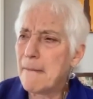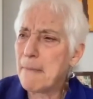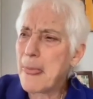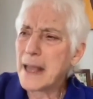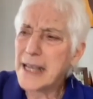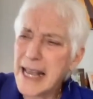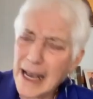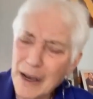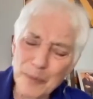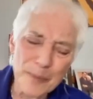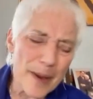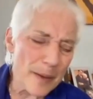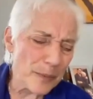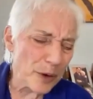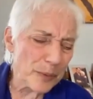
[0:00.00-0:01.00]
I can't
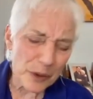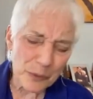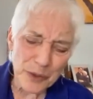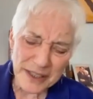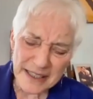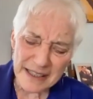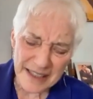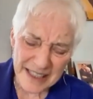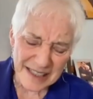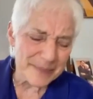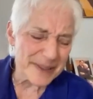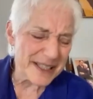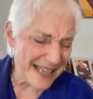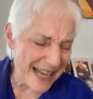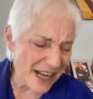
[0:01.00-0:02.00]
remember, but it was a
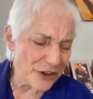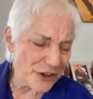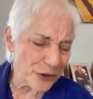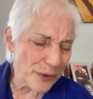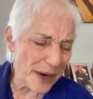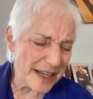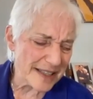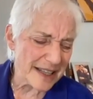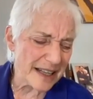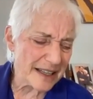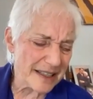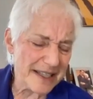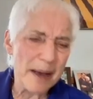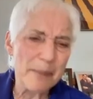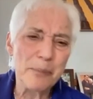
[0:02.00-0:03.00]
substantial raise, like a
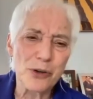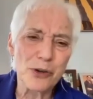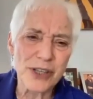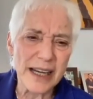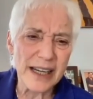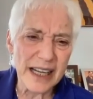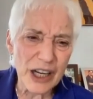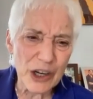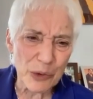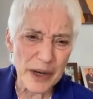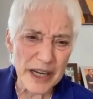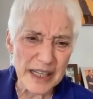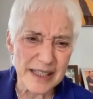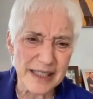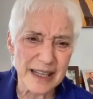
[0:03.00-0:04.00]
10%
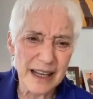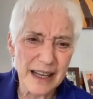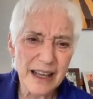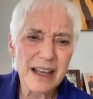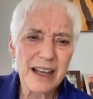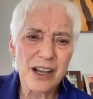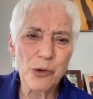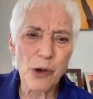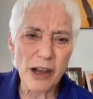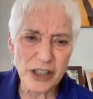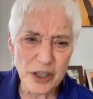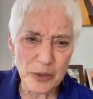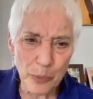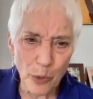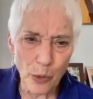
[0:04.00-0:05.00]
increase across
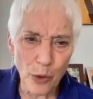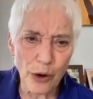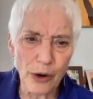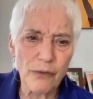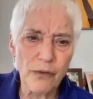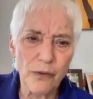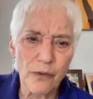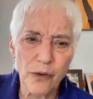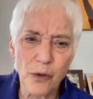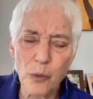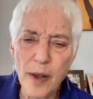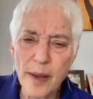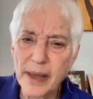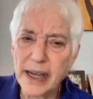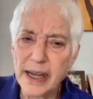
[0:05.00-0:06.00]
the board for
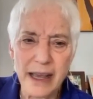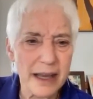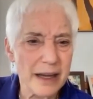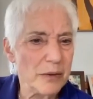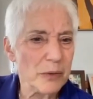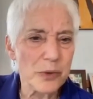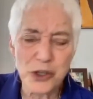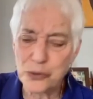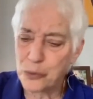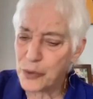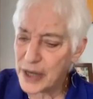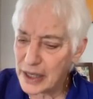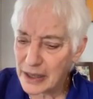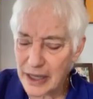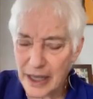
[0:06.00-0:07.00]
women. And it was
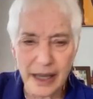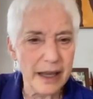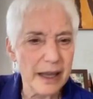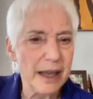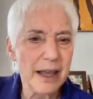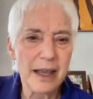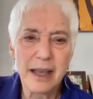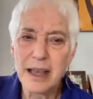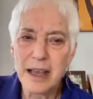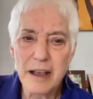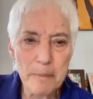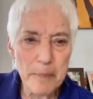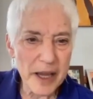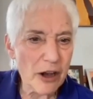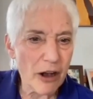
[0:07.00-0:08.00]
really
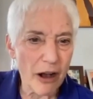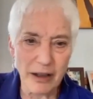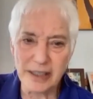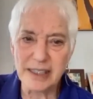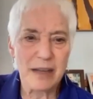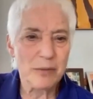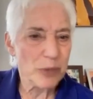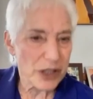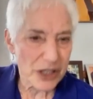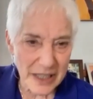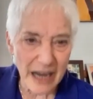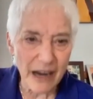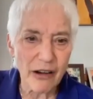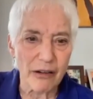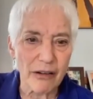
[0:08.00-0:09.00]
because they were
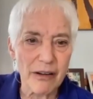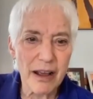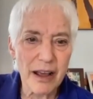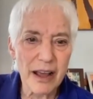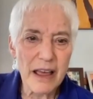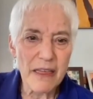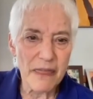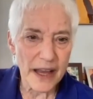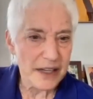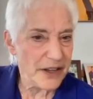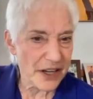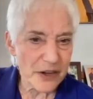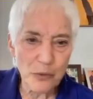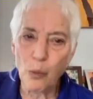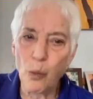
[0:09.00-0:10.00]
scared. They
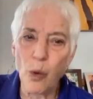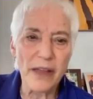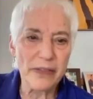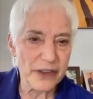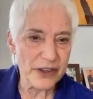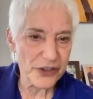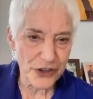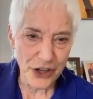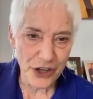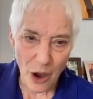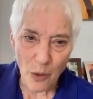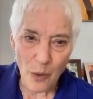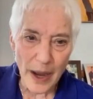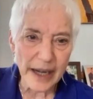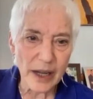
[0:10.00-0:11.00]
didn't want this to
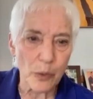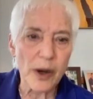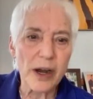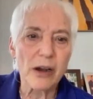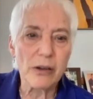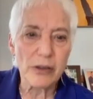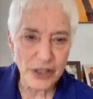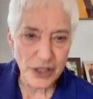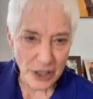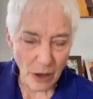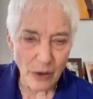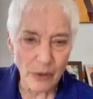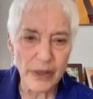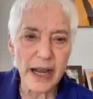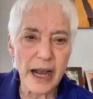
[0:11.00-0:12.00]
go anywhere. And
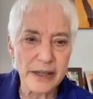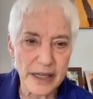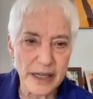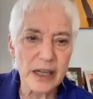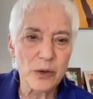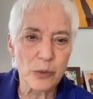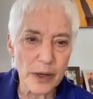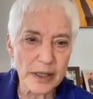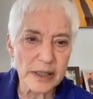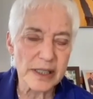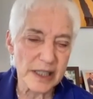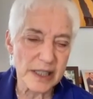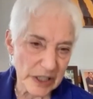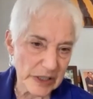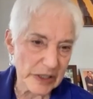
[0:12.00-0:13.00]
so the idea was
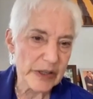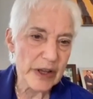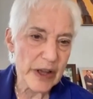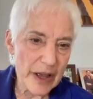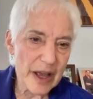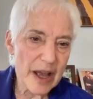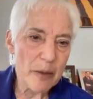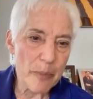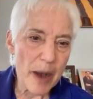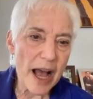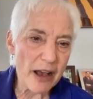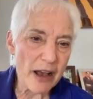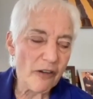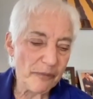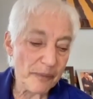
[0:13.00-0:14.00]
to buy
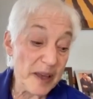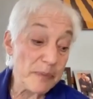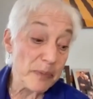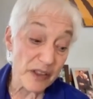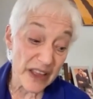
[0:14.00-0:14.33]
off people.